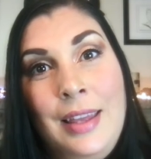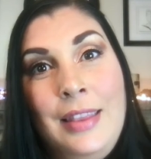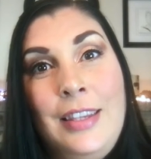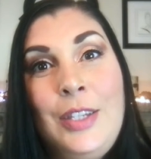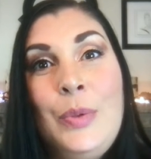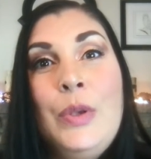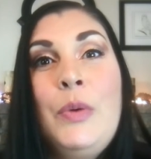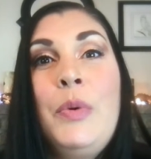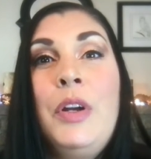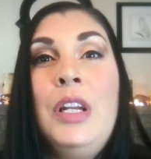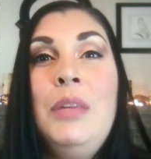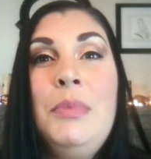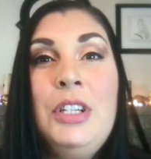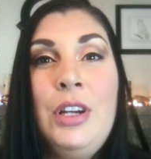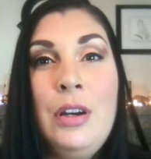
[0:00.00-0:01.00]
This week we're going
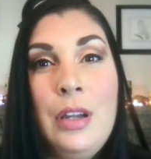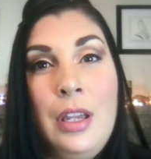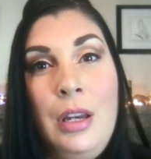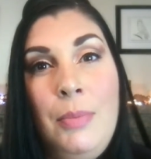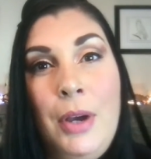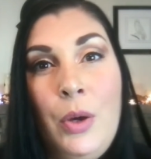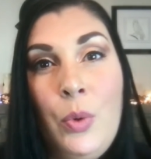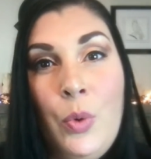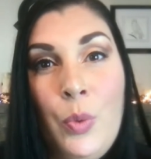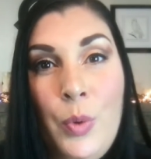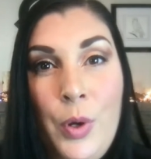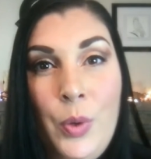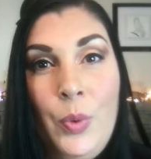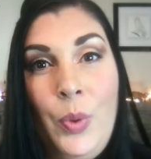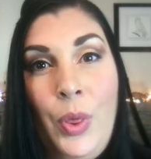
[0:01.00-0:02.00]
to be talking about
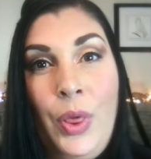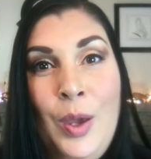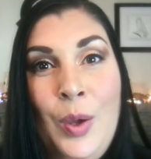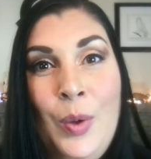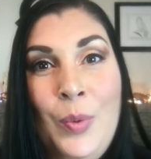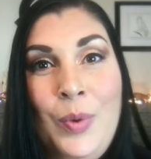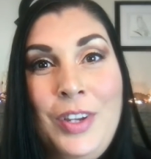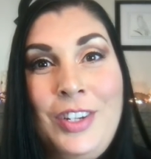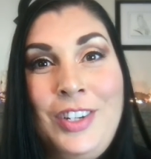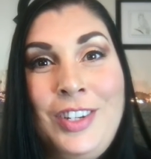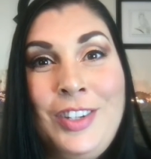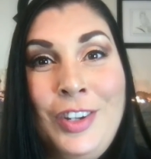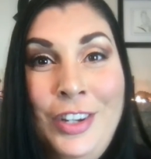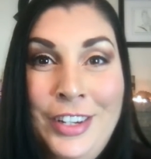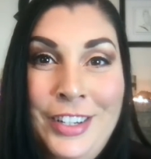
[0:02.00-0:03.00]
growth, which
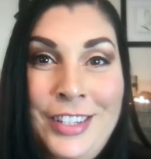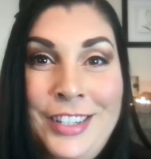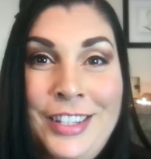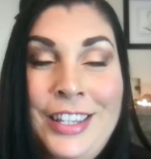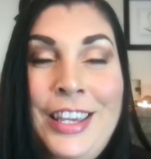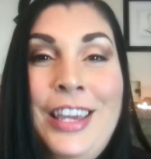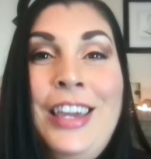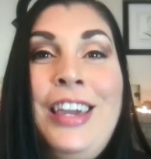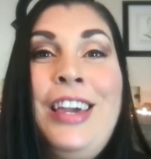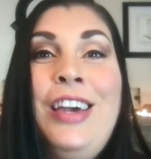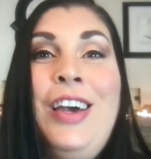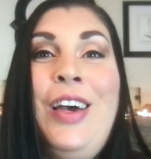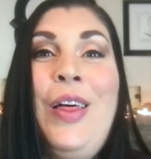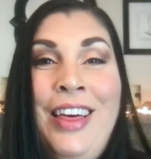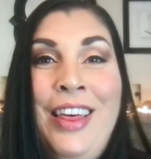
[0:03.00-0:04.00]
is honestly
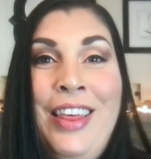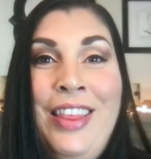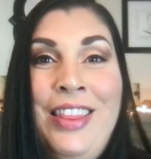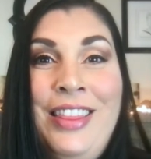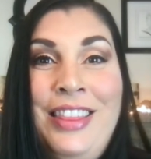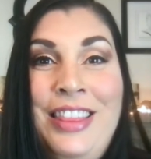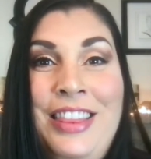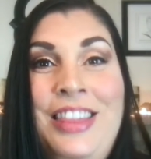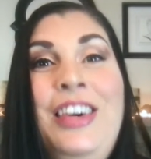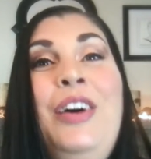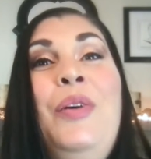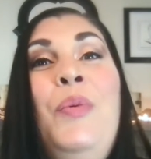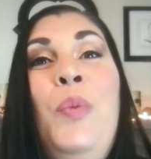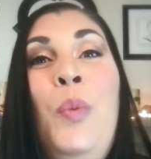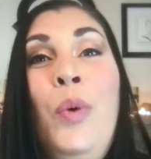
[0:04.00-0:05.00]

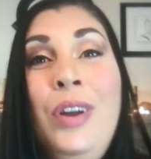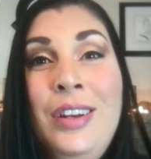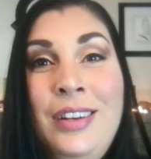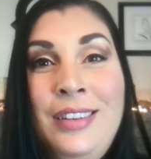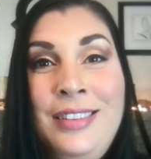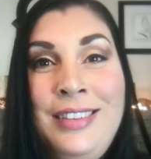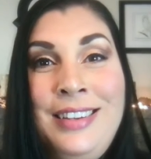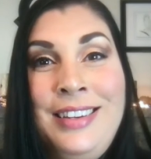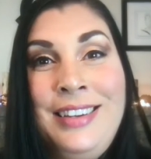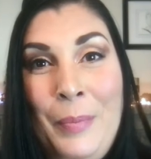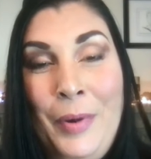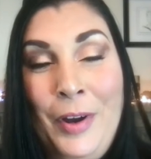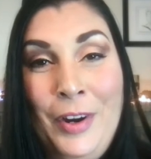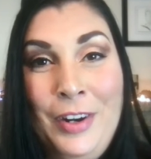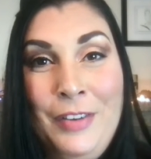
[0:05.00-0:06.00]
the one
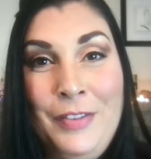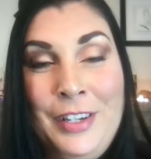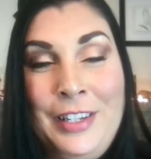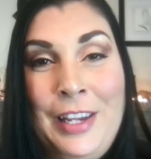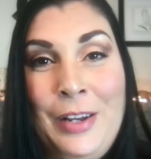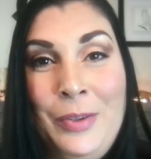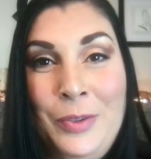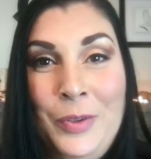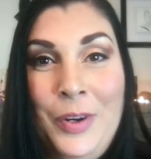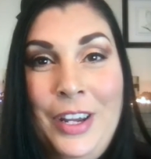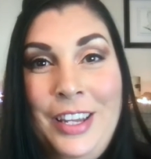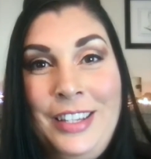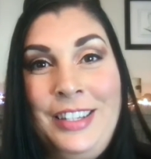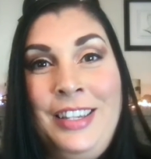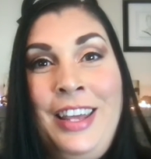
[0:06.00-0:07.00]
part of Recycled
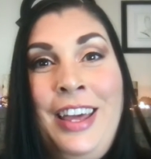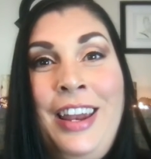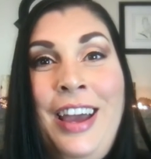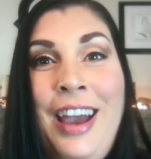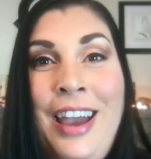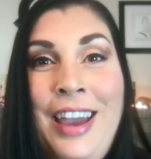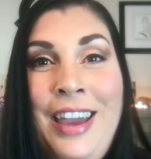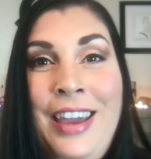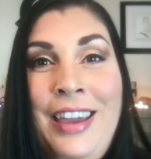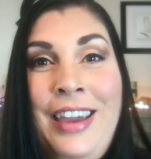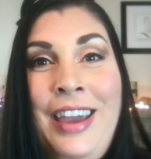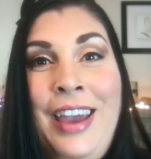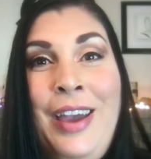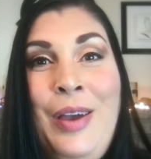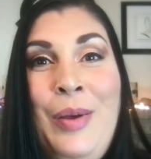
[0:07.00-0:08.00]
Grace that I
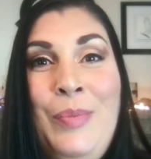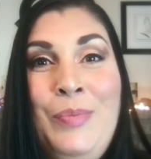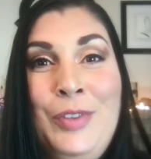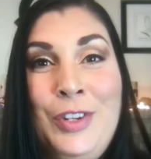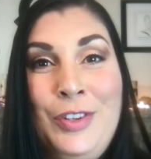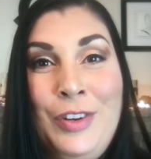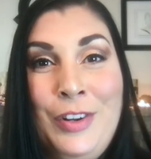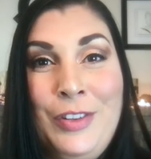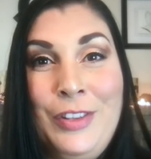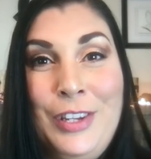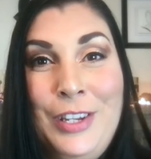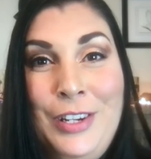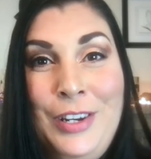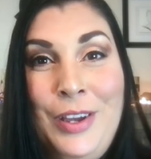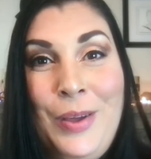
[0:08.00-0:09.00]
am
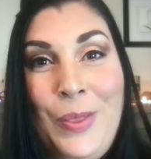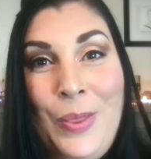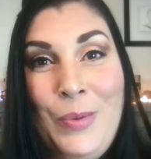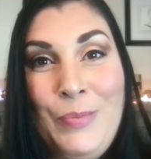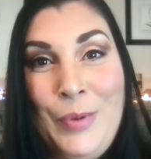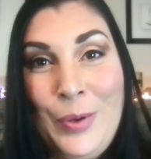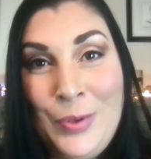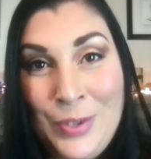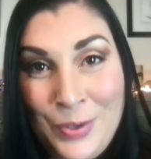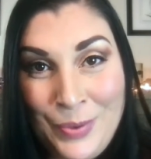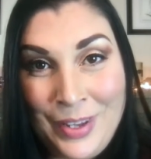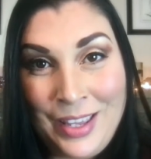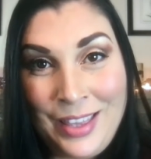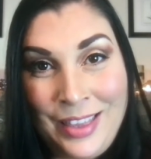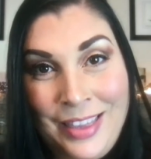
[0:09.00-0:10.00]
struggling the most
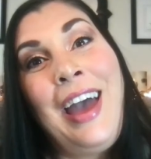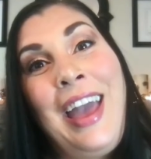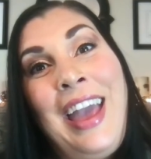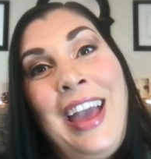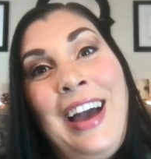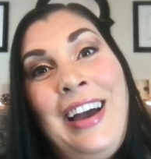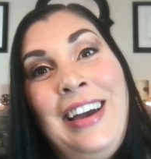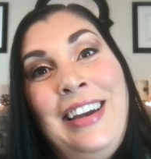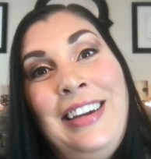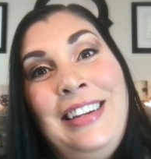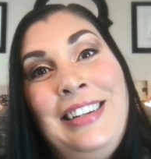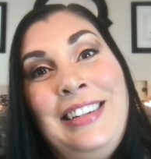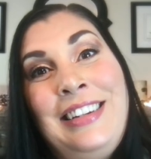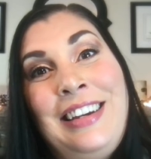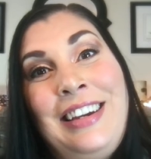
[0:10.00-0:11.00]
with,
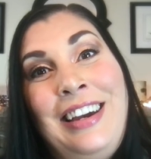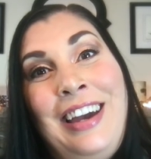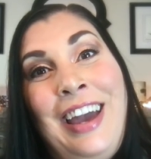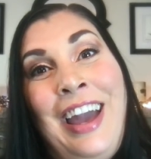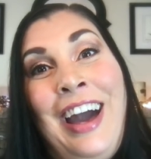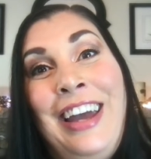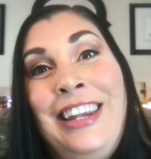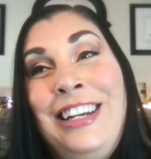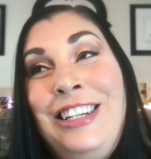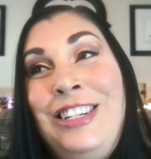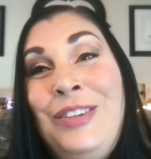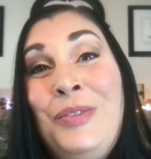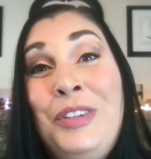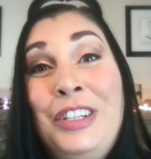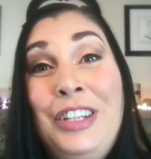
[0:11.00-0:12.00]
and I had to
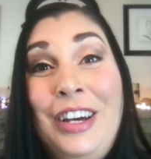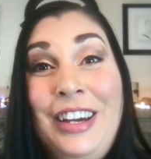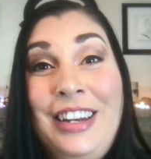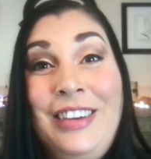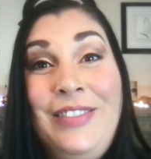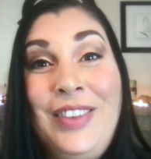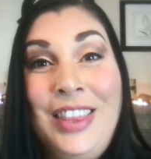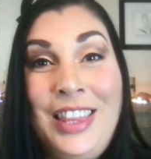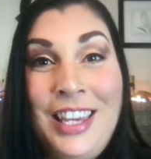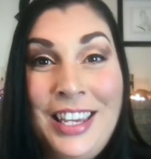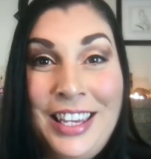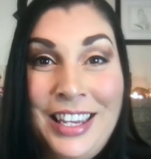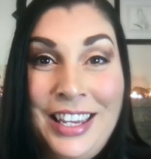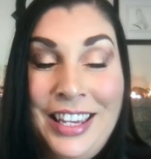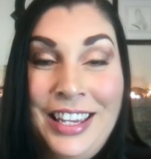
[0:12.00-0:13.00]
do a lot of
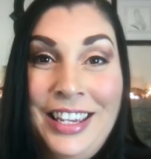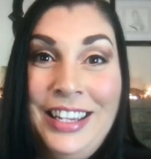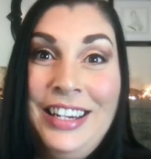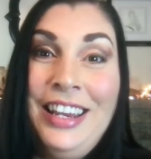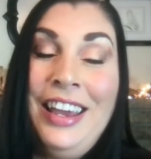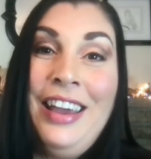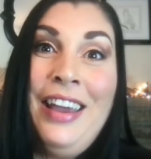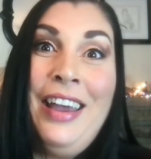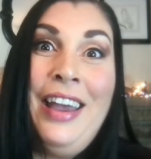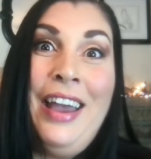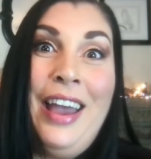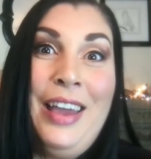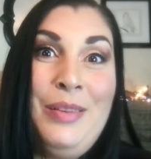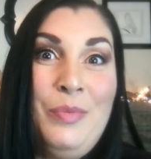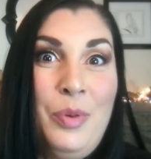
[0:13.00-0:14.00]
thinking
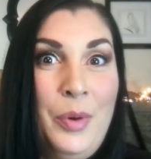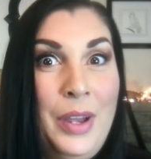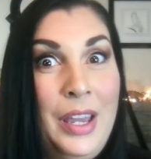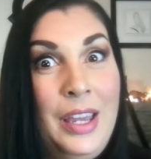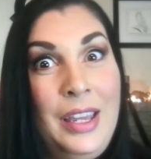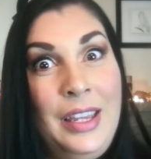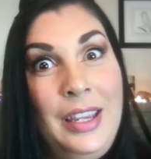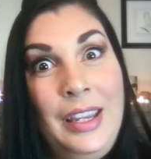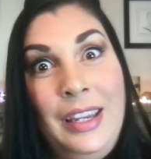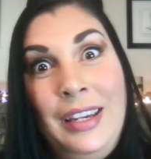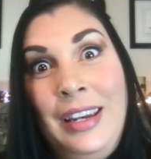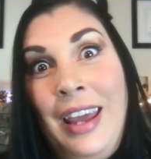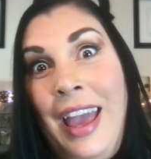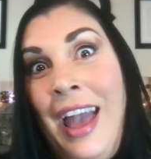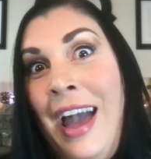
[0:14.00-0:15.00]
and
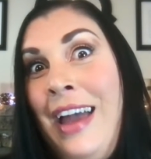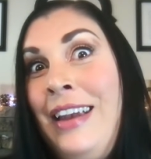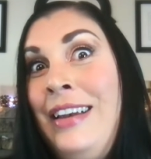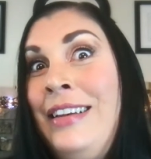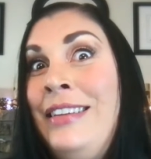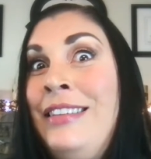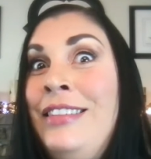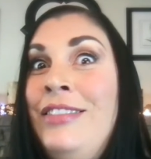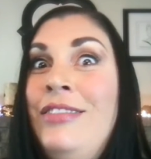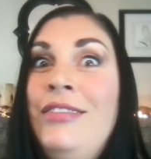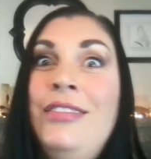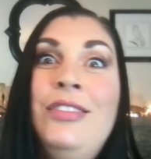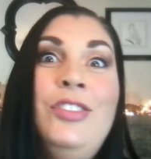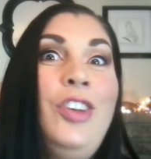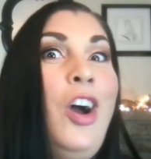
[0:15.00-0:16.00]
praying
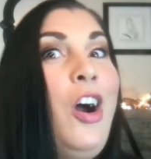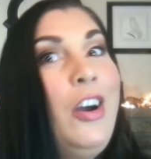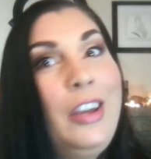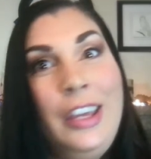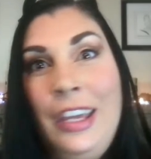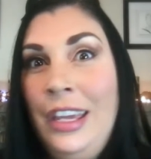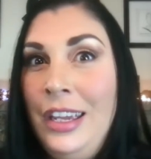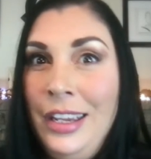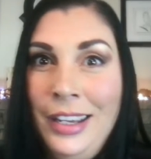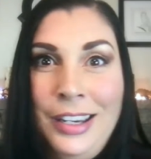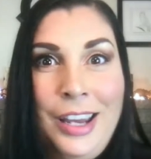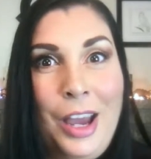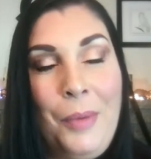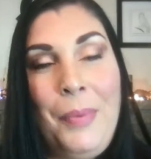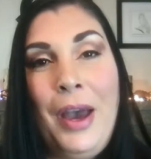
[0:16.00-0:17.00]
and
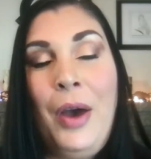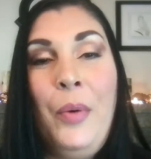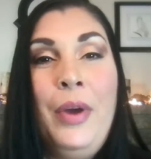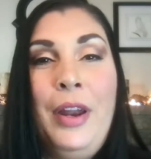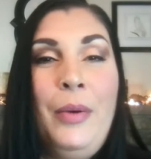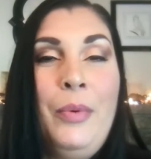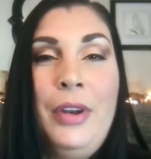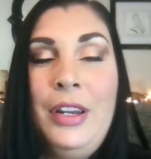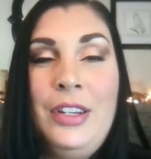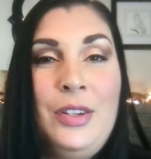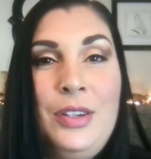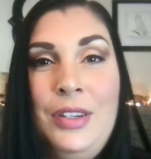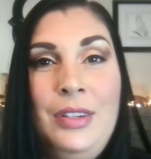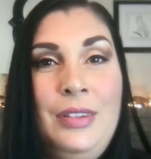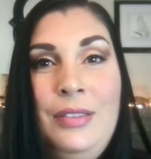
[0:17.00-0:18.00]
talking about what I wanted
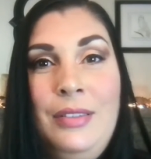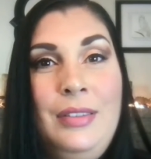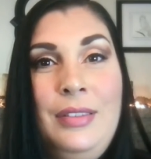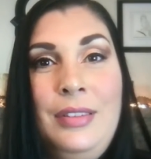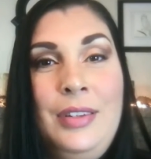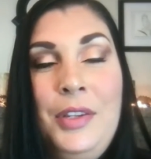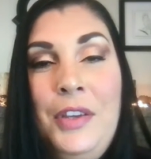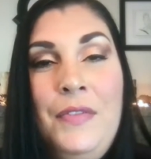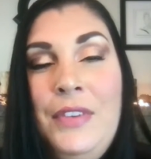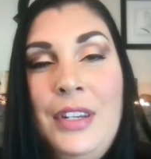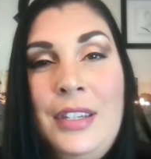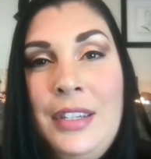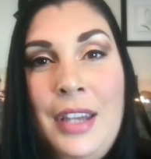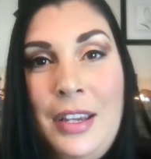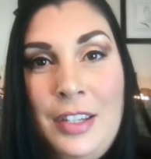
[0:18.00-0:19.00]
to even
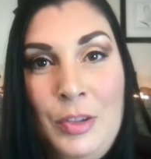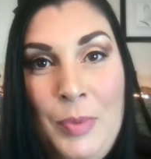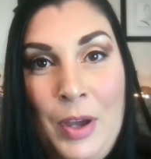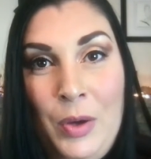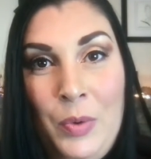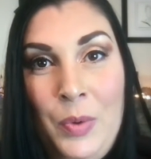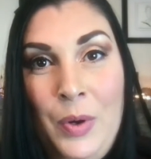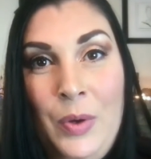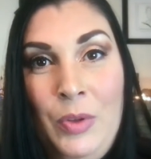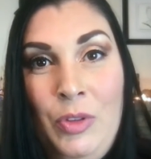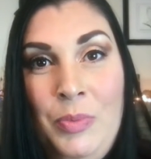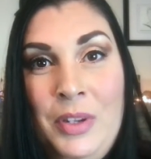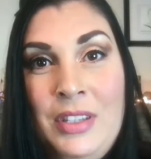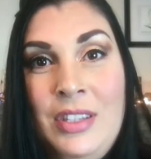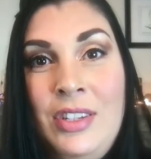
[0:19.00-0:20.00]
discuss about
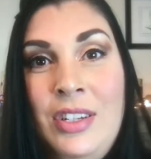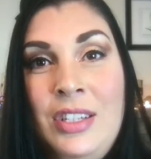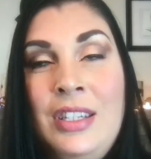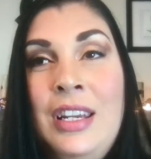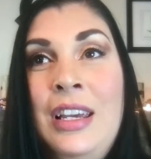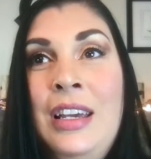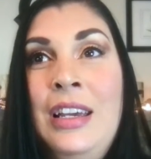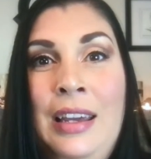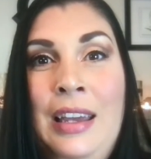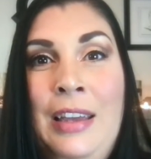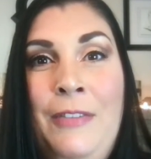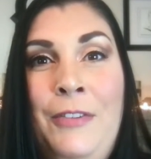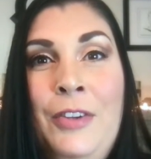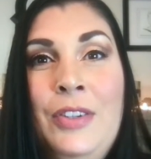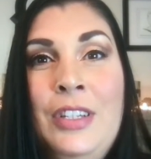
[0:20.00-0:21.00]
growth, because
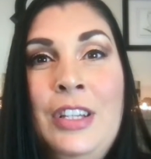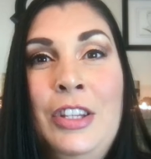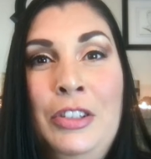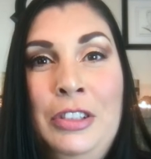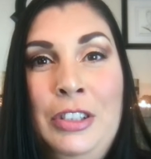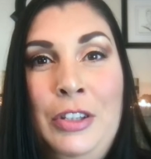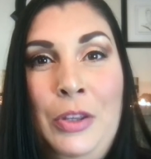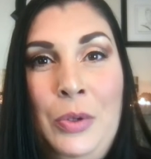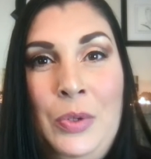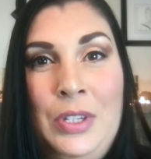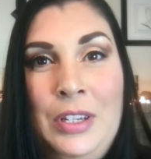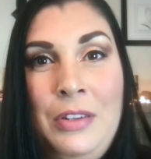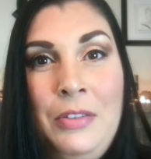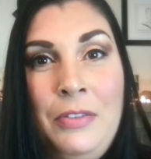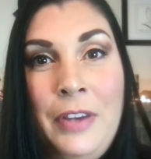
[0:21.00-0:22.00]
it feels a little
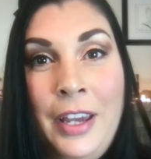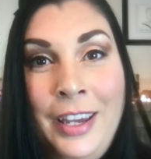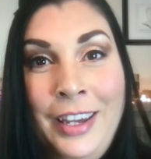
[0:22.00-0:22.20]
elusive